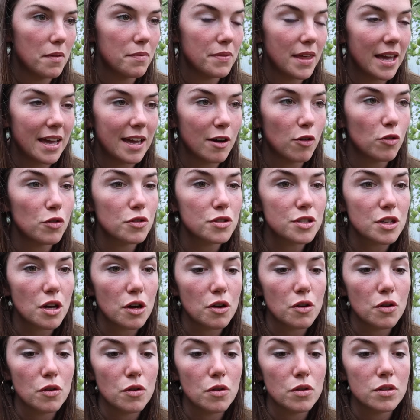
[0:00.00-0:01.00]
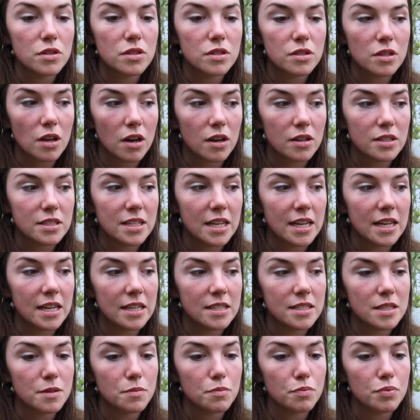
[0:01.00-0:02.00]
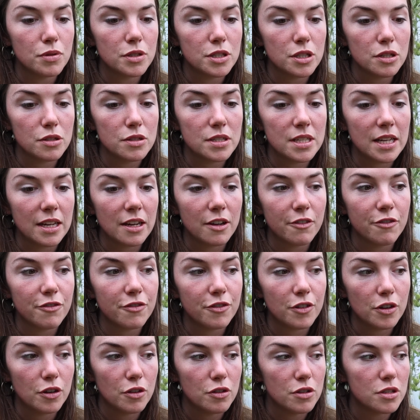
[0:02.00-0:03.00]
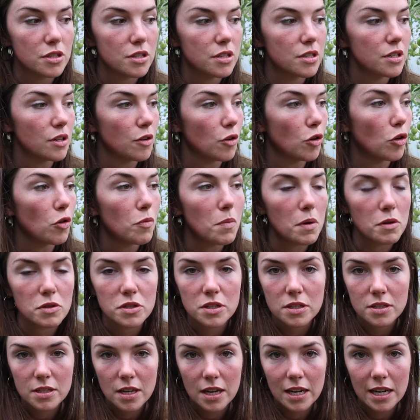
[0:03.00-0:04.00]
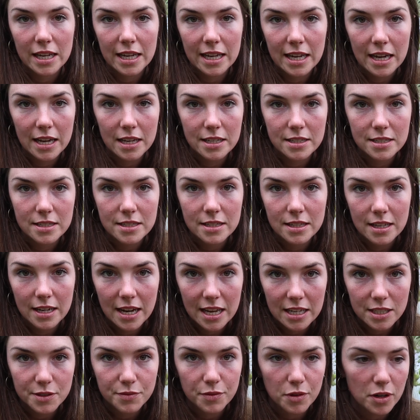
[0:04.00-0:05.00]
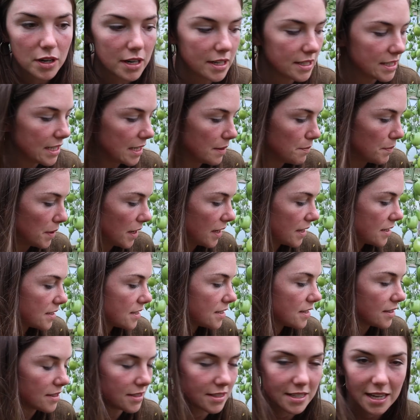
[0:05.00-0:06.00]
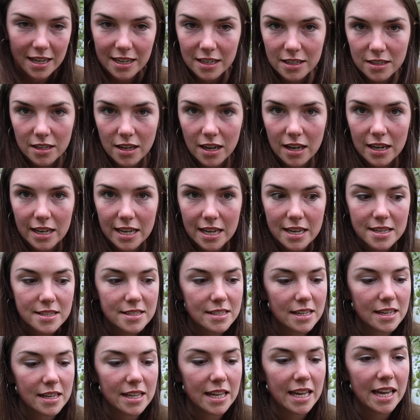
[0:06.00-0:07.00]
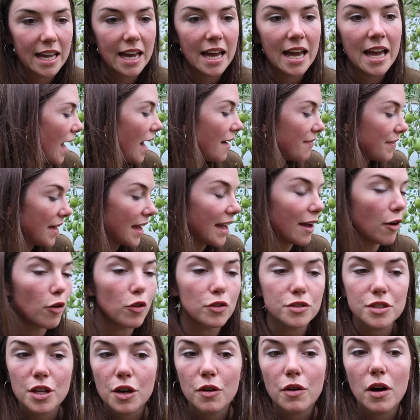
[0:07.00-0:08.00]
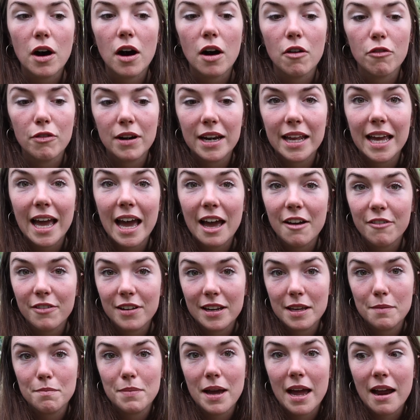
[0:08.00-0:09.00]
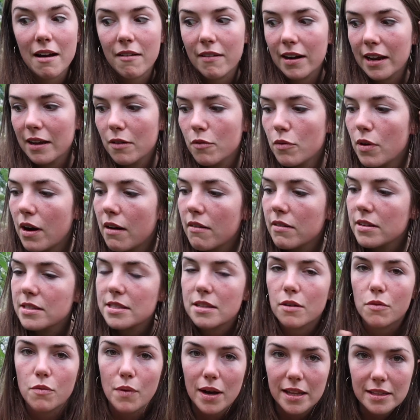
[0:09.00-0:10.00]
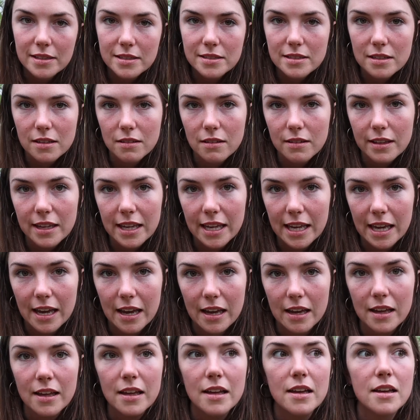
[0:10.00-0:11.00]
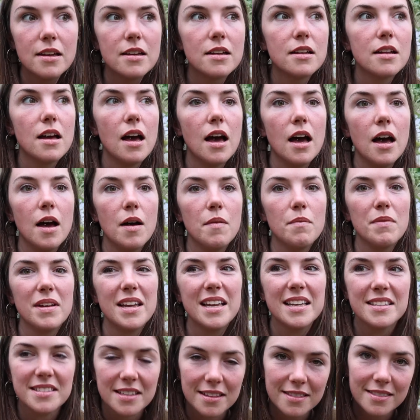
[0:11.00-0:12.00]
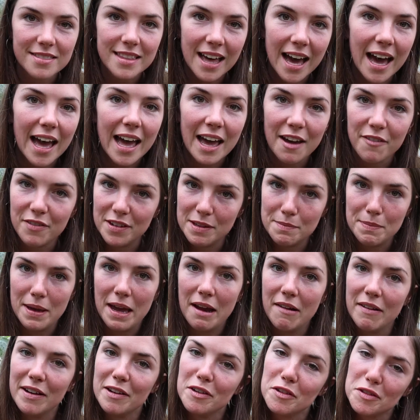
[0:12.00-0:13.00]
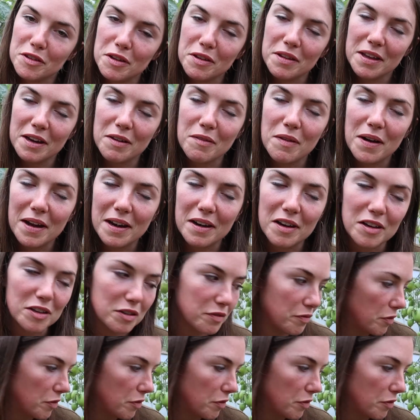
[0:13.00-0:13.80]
They also started producing fruit almost as early as the next variety, but second earliest in here, and they also are really heavily bearing, whereas the Wentzell here isn't that heavily bearing, although they're quite large